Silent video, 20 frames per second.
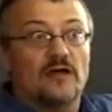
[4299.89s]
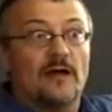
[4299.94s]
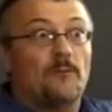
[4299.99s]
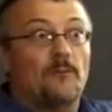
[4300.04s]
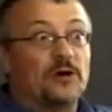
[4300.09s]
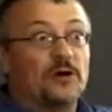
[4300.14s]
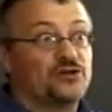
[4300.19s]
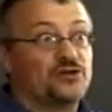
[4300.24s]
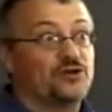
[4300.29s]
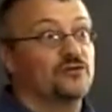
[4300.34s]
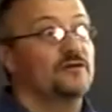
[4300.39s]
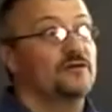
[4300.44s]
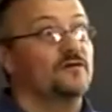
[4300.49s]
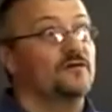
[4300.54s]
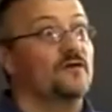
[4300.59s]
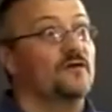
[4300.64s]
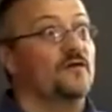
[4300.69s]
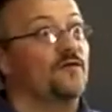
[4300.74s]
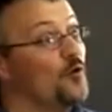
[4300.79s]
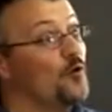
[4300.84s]
But you,
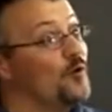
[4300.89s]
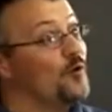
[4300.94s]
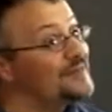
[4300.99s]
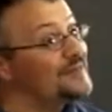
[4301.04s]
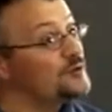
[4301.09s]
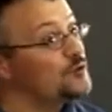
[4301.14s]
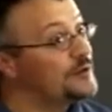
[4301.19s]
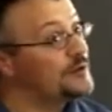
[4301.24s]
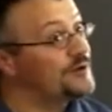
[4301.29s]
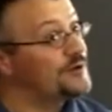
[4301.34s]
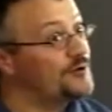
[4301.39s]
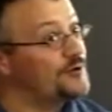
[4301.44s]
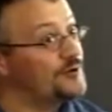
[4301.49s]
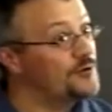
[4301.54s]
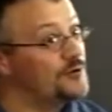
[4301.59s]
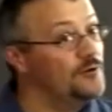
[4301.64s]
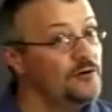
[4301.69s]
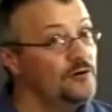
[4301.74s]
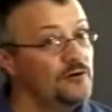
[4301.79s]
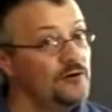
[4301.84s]
for it to
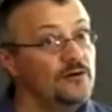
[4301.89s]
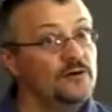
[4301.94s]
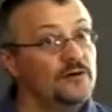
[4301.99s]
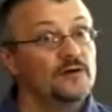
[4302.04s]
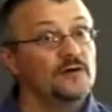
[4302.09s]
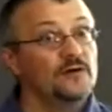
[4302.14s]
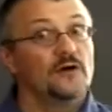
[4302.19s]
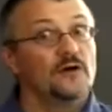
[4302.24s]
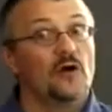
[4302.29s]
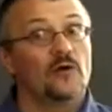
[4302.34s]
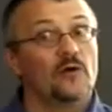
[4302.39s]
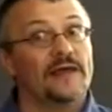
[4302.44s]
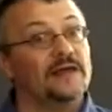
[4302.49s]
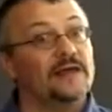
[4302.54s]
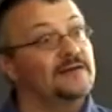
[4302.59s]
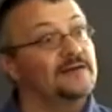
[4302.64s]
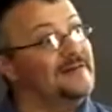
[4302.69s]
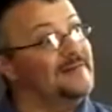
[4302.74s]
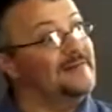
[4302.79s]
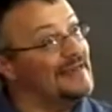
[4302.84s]
occur, okay,
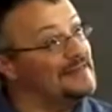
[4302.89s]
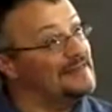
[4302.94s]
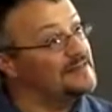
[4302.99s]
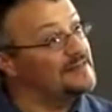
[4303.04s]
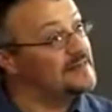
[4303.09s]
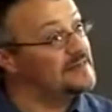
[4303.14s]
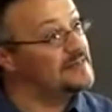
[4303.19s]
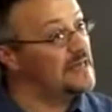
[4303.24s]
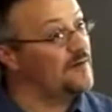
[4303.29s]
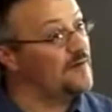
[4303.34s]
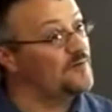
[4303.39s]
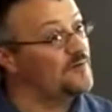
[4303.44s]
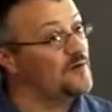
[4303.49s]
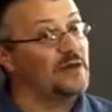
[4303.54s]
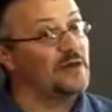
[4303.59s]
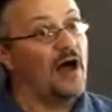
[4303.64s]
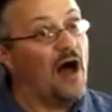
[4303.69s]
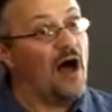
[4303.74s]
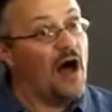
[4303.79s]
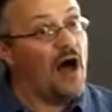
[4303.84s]
the densities have to
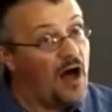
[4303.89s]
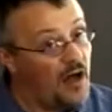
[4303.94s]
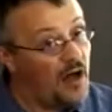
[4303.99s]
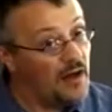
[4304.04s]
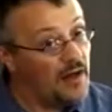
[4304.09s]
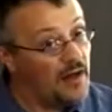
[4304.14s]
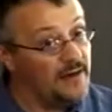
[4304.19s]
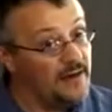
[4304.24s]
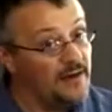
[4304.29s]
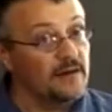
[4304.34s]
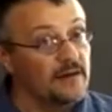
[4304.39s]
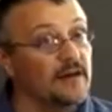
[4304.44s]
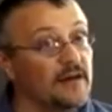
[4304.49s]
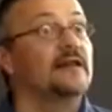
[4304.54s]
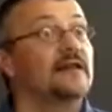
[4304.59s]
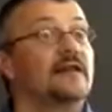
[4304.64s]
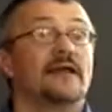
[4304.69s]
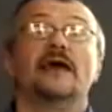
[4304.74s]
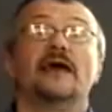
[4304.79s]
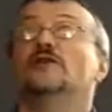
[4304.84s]
be high, and
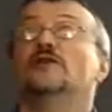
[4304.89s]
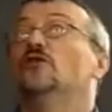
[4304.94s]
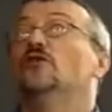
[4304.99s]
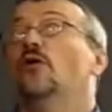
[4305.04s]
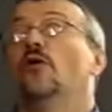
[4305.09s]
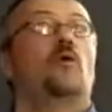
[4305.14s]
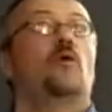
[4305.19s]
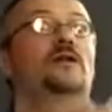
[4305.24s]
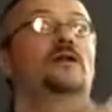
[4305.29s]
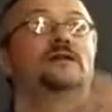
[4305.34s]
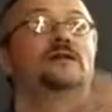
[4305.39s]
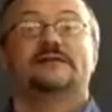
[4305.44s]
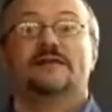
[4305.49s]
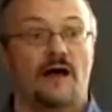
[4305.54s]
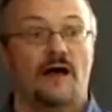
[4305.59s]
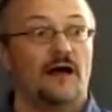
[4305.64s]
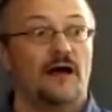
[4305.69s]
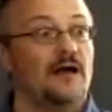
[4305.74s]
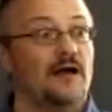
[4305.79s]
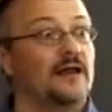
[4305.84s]
again, you know, what is
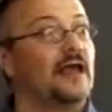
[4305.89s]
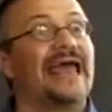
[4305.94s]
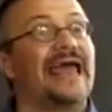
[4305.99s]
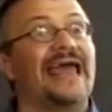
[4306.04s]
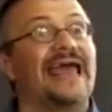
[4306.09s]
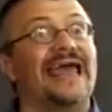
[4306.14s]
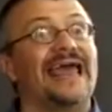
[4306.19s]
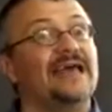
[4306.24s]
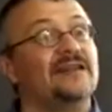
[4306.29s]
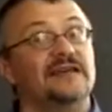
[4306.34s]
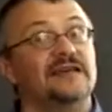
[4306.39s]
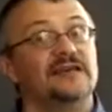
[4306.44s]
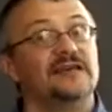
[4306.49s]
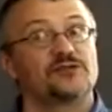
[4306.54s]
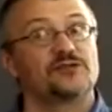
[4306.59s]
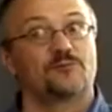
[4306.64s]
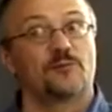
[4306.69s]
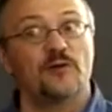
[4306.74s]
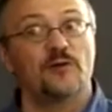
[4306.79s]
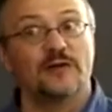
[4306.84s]
high, and the
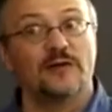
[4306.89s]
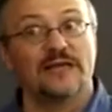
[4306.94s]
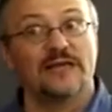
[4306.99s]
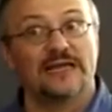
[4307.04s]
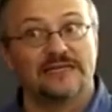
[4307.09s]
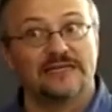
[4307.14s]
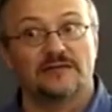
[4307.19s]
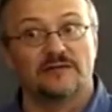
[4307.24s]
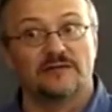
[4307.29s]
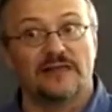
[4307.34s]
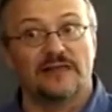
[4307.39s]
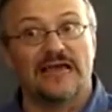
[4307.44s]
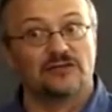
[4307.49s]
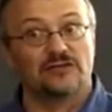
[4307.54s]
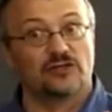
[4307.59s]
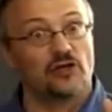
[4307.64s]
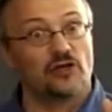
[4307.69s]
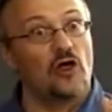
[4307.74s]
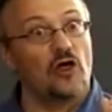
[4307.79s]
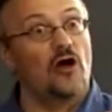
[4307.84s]
experiment has to
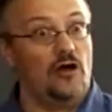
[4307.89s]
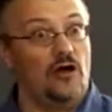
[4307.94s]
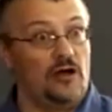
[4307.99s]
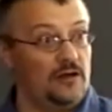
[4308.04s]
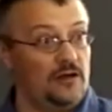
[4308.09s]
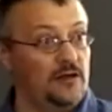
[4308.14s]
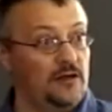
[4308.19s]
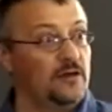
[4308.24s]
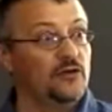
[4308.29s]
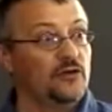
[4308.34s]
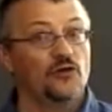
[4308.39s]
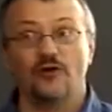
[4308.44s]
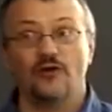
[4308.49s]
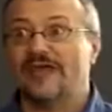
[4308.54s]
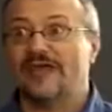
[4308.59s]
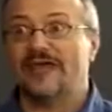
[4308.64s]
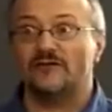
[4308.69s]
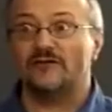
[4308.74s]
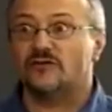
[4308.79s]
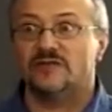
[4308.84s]
last long. You
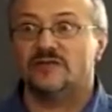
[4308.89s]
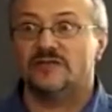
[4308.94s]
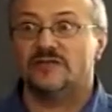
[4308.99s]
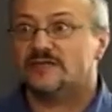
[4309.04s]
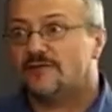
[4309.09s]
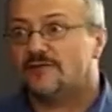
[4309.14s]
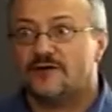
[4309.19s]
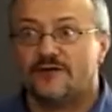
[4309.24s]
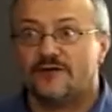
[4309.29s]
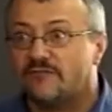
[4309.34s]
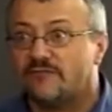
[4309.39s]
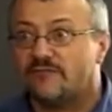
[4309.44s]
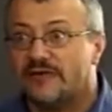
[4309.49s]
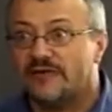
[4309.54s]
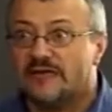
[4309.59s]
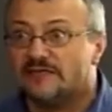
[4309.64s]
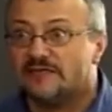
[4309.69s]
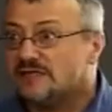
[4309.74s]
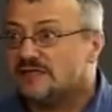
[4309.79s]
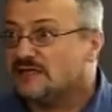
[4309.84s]
can't do this after three
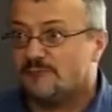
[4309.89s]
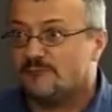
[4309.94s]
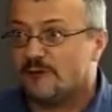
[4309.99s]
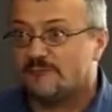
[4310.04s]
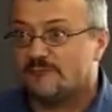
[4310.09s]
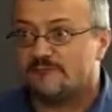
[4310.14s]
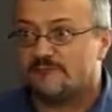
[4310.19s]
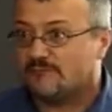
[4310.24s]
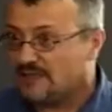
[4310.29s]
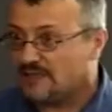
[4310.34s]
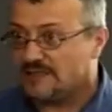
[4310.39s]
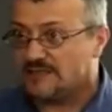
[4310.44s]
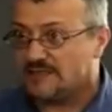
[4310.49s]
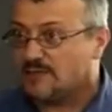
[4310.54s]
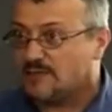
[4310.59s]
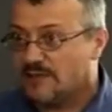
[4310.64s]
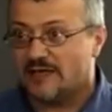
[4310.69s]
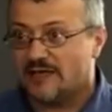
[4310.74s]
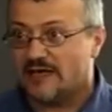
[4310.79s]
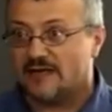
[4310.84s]
days and expect plants to
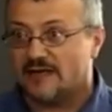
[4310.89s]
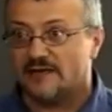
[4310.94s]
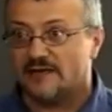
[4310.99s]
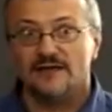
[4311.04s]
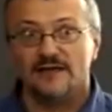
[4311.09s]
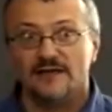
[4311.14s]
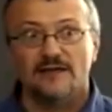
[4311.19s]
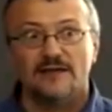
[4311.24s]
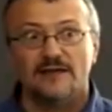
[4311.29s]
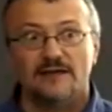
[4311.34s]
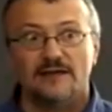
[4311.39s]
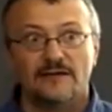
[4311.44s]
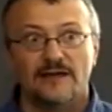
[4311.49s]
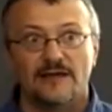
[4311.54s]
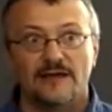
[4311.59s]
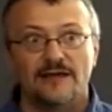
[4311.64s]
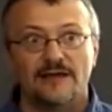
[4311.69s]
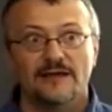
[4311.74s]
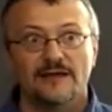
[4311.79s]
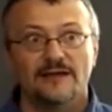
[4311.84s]
be dead,
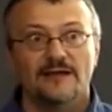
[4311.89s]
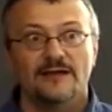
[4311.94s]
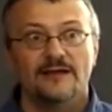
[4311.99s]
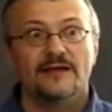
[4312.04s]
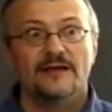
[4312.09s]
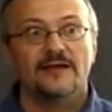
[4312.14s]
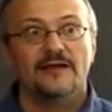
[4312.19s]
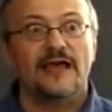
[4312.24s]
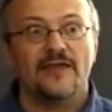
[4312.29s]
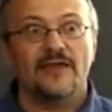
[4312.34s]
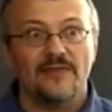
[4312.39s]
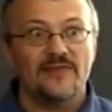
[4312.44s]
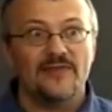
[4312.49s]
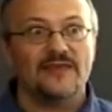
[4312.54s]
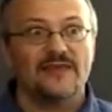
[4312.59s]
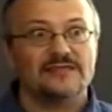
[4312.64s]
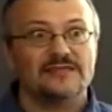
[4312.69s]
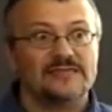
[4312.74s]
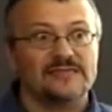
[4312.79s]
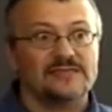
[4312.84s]
okay? And
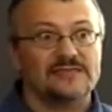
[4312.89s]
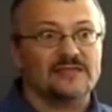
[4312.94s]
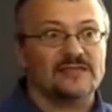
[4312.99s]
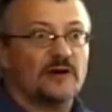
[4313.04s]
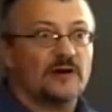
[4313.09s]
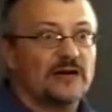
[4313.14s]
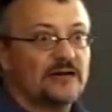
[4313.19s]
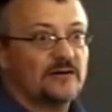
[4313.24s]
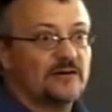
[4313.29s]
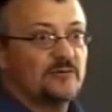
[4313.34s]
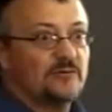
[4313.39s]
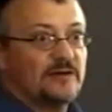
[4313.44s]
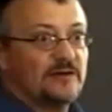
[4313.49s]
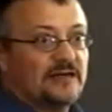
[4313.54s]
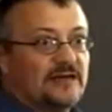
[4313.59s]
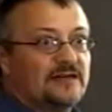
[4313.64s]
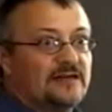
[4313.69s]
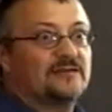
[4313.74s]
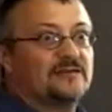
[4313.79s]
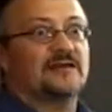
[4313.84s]
this is directly
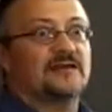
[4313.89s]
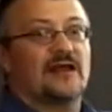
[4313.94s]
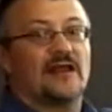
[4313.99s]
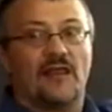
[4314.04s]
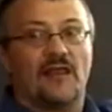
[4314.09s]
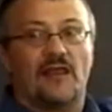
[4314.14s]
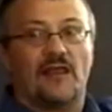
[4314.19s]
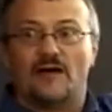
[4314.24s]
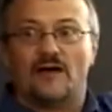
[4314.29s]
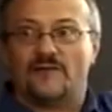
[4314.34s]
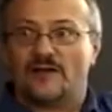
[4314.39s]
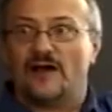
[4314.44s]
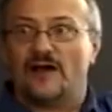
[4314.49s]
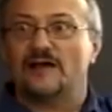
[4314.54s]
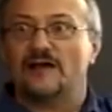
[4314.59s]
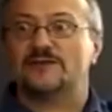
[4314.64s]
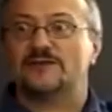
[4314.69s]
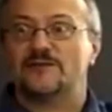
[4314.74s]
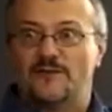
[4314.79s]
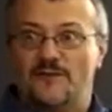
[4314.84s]
related to that law of
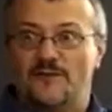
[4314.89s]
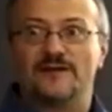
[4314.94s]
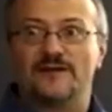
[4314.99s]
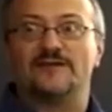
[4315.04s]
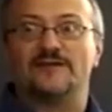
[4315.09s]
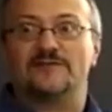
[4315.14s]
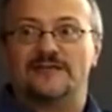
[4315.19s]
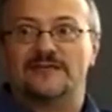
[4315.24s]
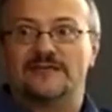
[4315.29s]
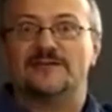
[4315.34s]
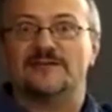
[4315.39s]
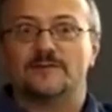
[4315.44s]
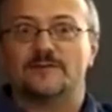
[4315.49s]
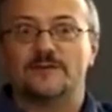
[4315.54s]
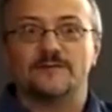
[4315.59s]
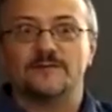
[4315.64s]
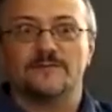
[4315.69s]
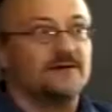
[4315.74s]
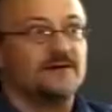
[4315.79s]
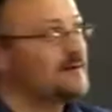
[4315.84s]
constant final yield,
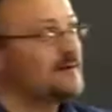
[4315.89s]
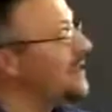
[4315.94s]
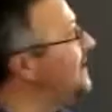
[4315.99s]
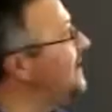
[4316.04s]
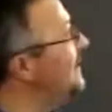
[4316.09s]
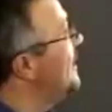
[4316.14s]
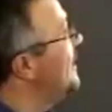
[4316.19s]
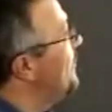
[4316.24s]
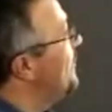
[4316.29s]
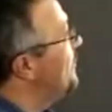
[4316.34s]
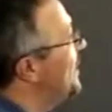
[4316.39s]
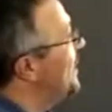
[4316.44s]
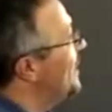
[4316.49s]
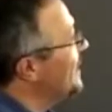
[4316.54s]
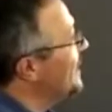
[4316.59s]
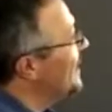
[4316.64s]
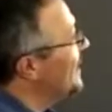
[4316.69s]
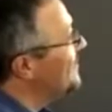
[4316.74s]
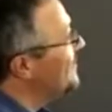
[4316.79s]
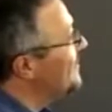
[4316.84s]
okay? By
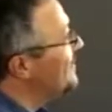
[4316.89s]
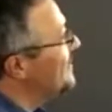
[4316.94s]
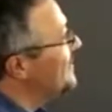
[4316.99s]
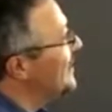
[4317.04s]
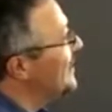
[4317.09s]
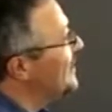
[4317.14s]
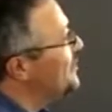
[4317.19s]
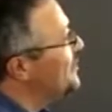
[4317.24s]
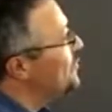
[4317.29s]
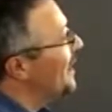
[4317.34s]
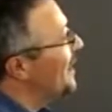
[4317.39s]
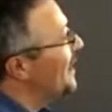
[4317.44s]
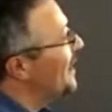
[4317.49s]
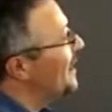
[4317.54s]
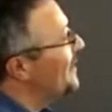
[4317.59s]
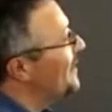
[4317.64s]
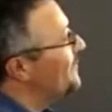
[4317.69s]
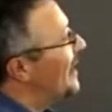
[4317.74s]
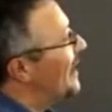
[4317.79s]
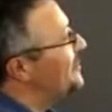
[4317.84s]
the end of the day, you might
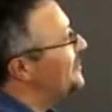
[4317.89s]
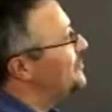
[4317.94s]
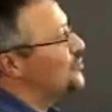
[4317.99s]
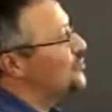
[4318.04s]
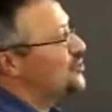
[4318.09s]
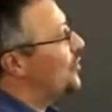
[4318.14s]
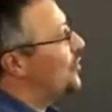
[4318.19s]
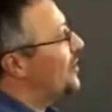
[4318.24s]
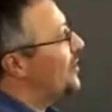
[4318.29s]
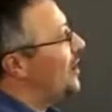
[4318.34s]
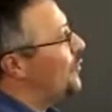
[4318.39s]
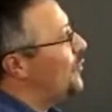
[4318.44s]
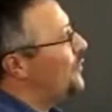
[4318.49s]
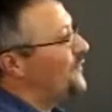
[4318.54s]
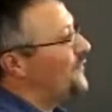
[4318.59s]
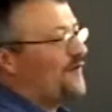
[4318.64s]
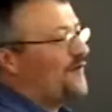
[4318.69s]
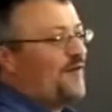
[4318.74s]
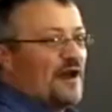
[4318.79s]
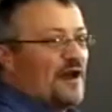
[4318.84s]
have, uh, you start out with
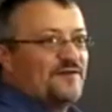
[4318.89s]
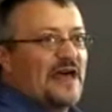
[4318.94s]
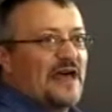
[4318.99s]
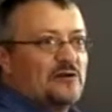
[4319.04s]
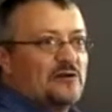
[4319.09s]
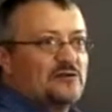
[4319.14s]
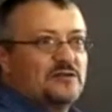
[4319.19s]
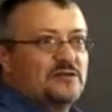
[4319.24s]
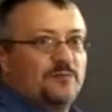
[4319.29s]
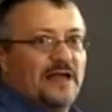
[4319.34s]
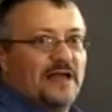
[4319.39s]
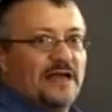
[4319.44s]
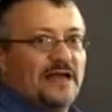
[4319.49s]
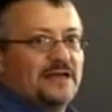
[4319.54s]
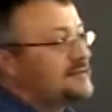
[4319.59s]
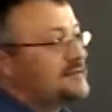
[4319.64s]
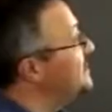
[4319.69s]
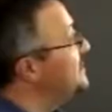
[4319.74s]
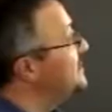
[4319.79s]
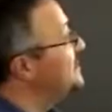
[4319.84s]
5,000
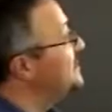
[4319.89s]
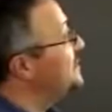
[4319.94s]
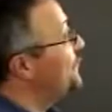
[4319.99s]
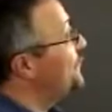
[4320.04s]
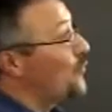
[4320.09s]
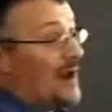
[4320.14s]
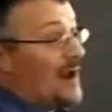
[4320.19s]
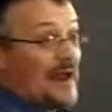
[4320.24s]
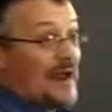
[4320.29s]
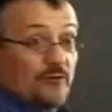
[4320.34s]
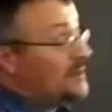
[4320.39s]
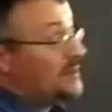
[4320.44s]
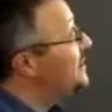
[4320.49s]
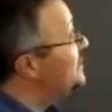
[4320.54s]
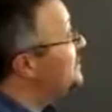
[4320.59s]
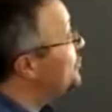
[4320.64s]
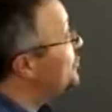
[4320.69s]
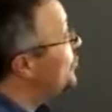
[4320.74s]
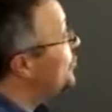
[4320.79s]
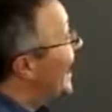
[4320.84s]
plants. This is for ragweed.
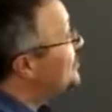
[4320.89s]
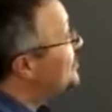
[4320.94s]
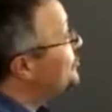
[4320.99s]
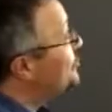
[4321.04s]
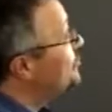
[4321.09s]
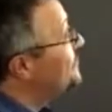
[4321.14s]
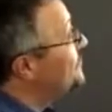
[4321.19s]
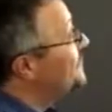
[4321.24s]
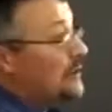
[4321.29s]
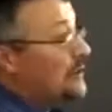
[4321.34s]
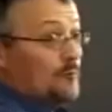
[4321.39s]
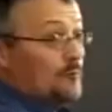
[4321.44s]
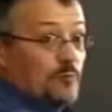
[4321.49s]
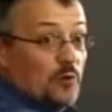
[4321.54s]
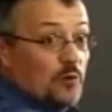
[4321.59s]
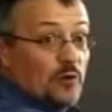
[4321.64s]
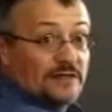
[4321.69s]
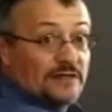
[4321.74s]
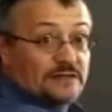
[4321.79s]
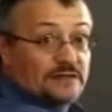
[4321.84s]
These are actual data
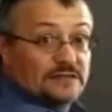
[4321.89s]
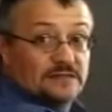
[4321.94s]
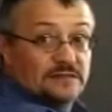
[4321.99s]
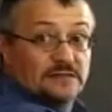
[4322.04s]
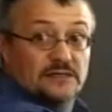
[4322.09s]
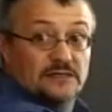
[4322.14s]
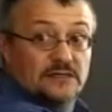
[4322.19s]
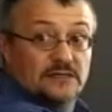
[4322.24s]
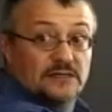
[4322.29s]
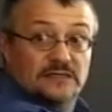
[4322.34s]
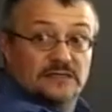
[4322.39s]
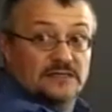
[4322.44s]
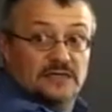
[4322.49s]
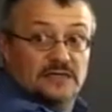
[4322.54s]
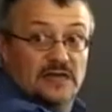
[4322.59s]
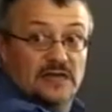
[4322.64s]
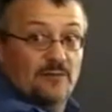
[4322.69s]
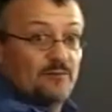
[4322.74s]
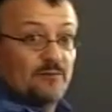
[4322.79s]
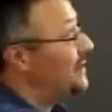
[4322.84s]
points. This is
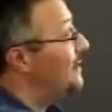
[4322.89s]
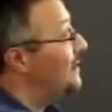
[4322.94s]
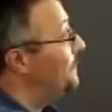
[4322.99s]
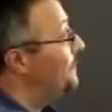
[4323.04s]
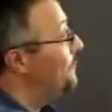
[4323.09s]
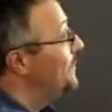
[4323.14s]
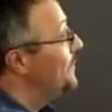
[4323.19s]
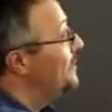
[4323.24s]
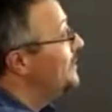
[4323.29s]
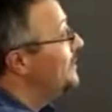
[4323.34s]
not made up.